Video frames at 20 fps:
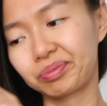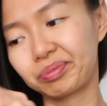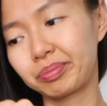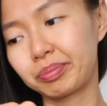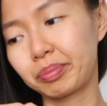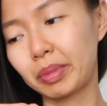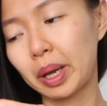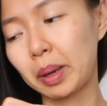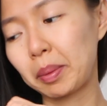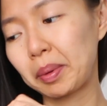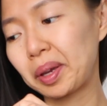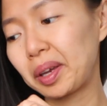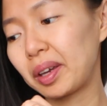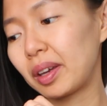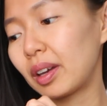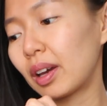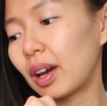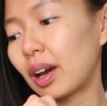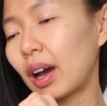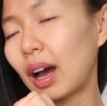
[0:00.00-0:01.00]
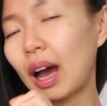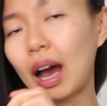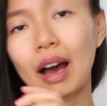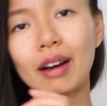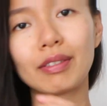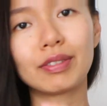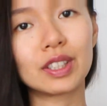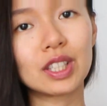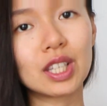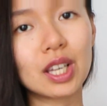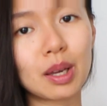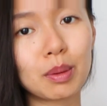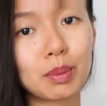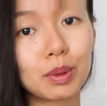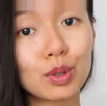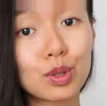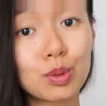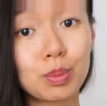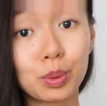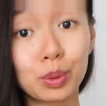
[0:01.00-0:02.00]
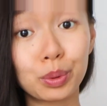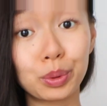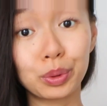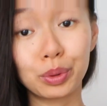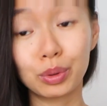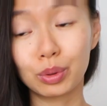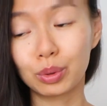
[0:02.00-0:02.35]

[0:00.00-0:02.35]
Maybe half a tablespoon